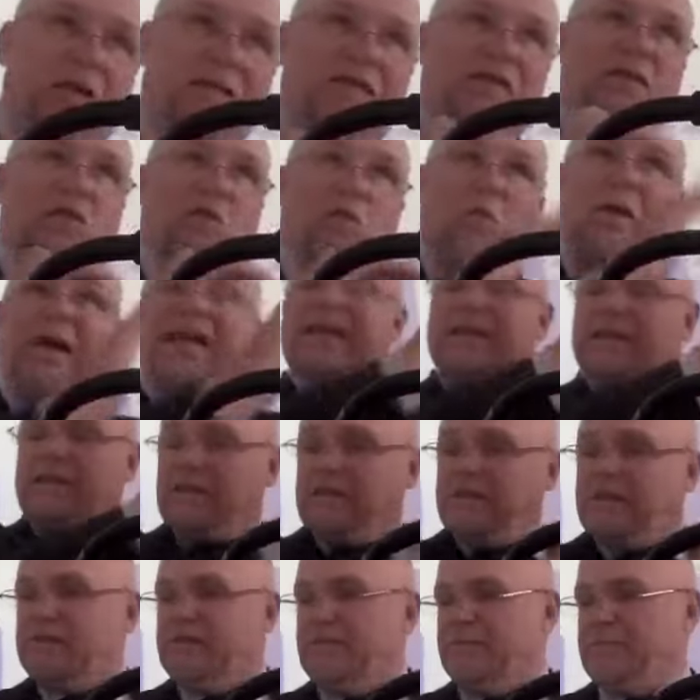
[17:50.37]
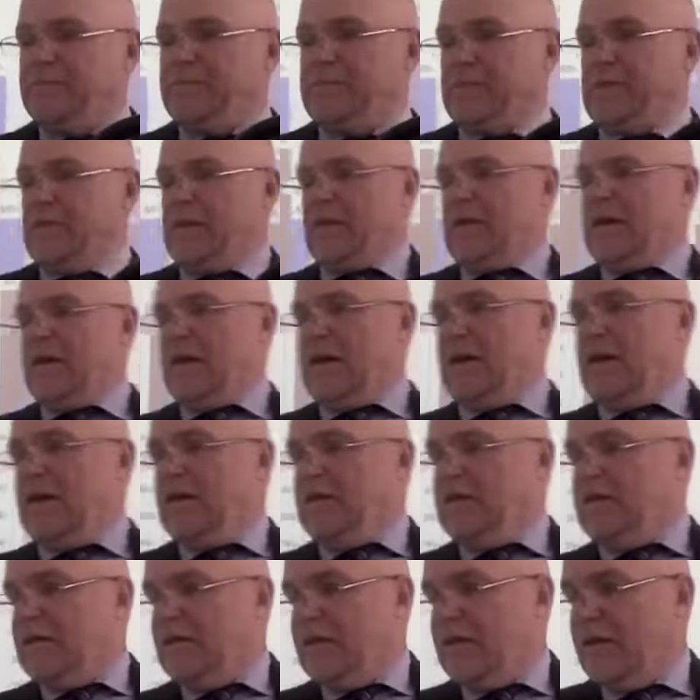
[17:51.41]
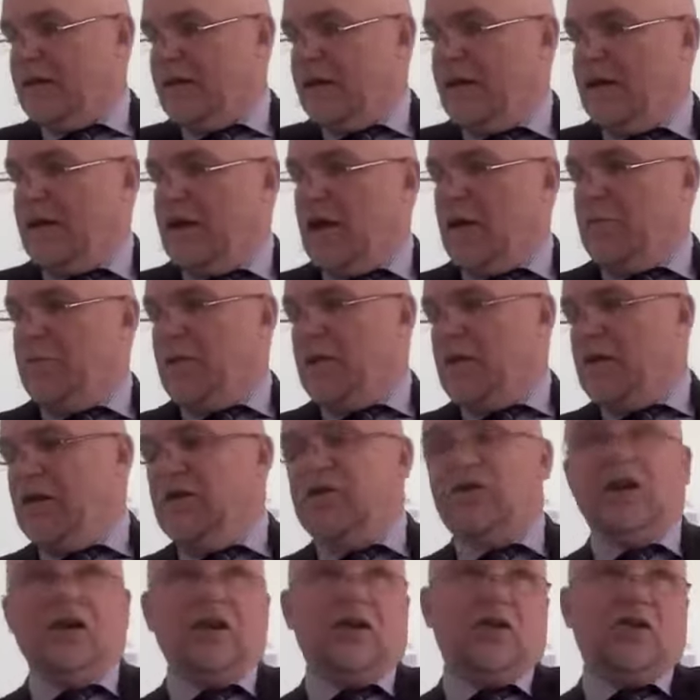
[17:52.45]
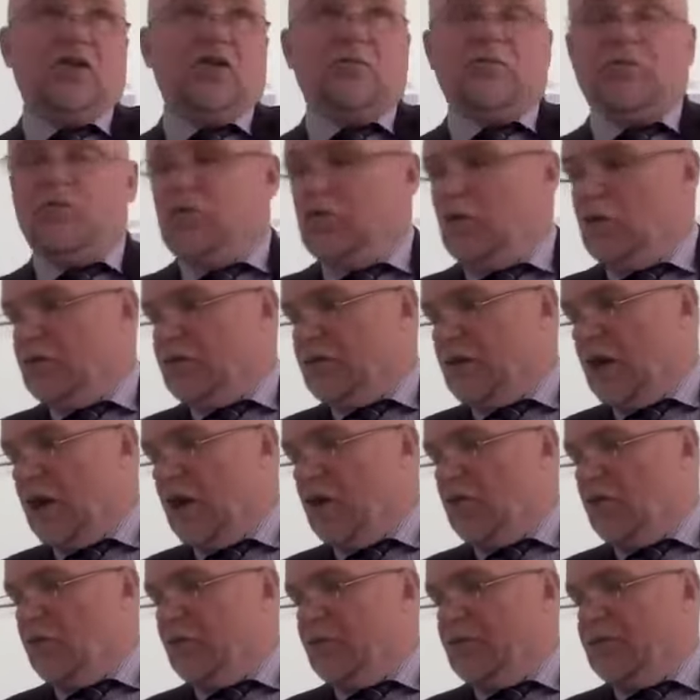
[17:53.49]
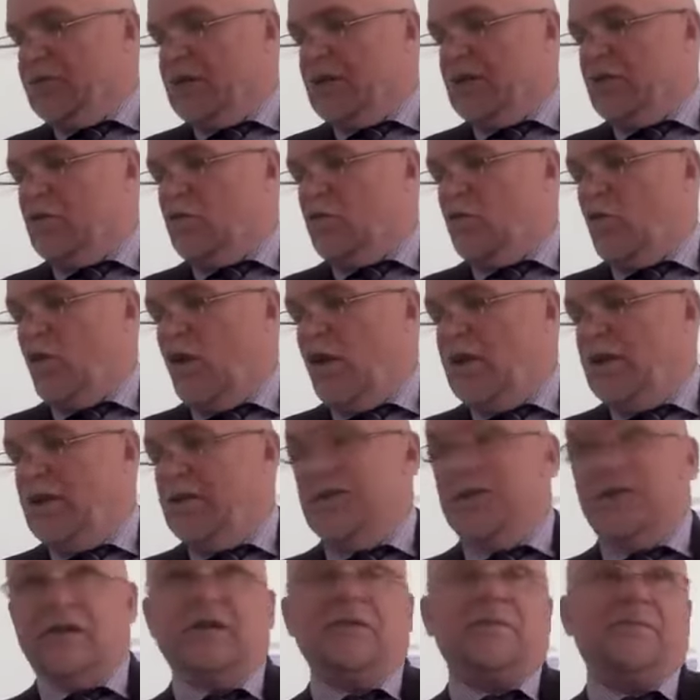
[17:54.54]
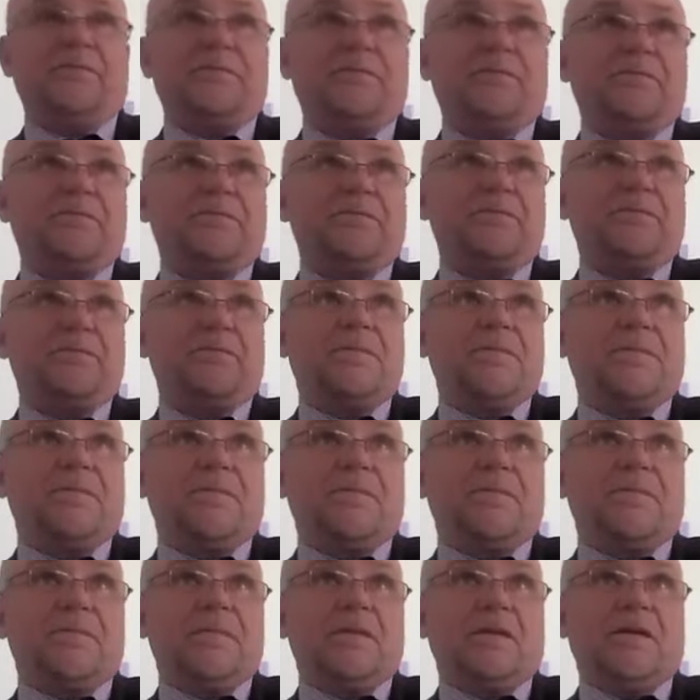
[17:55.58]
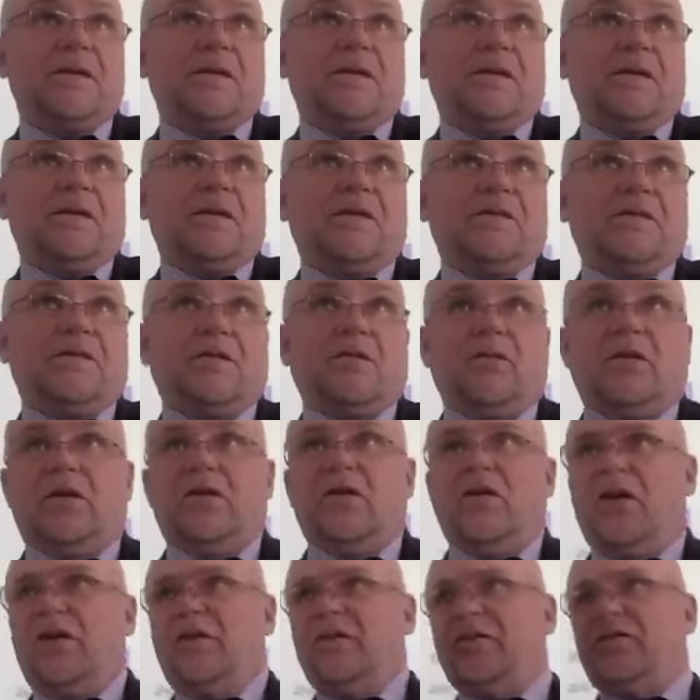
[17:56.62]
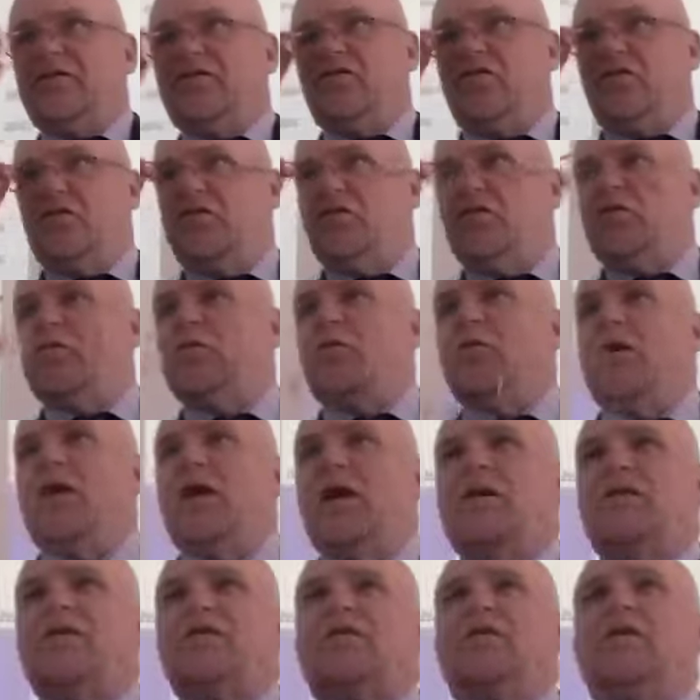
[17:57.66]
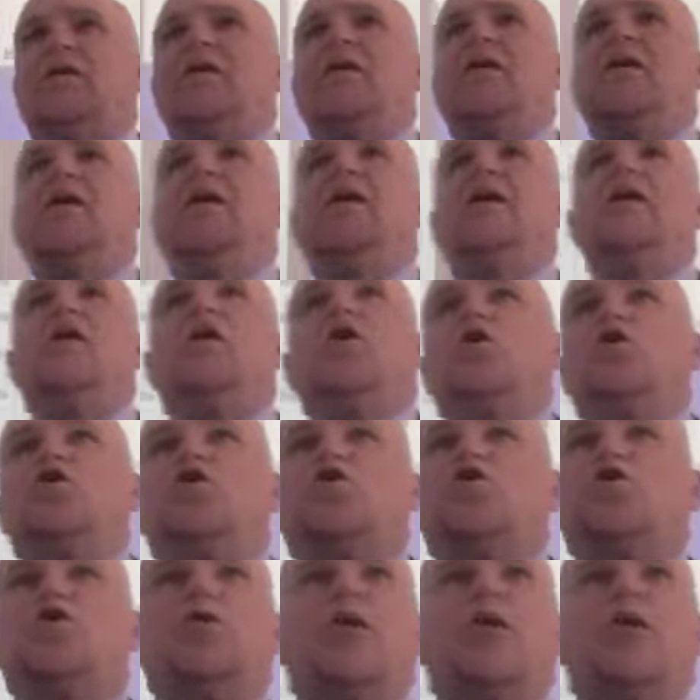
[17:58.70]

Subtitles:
that wins is ability to produce 100% quality. So a lot of students were asking, should I